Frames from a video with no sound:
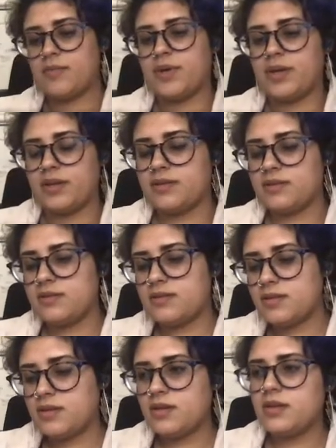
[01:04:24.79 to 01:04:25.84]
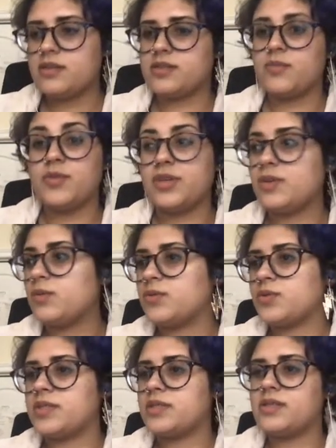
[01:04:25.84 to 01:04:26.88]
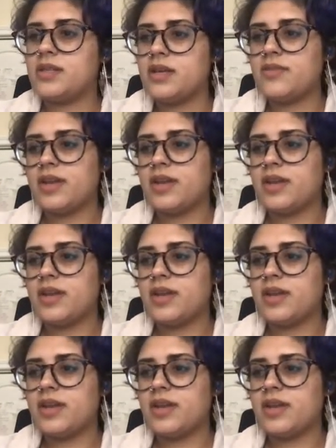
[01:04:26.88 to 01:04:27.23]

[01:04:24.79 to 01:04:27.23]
but some really cool choices in there